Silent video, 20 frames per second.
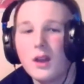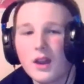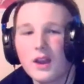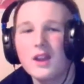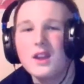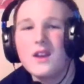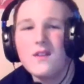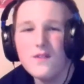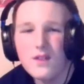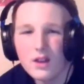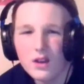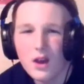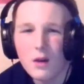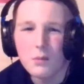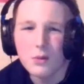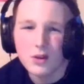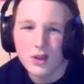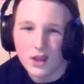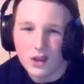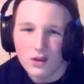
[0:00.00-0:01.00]
give it a
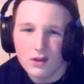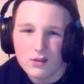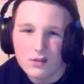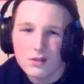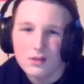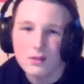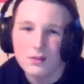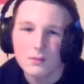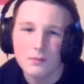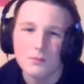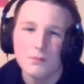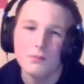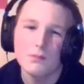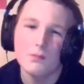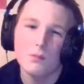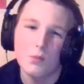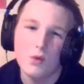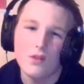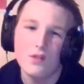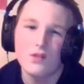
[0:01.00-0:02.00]
couple years
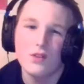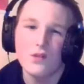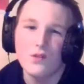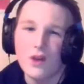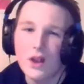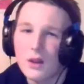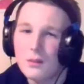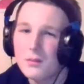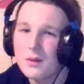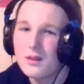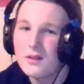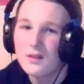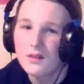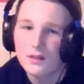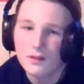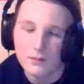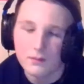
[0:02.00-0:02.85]
with development.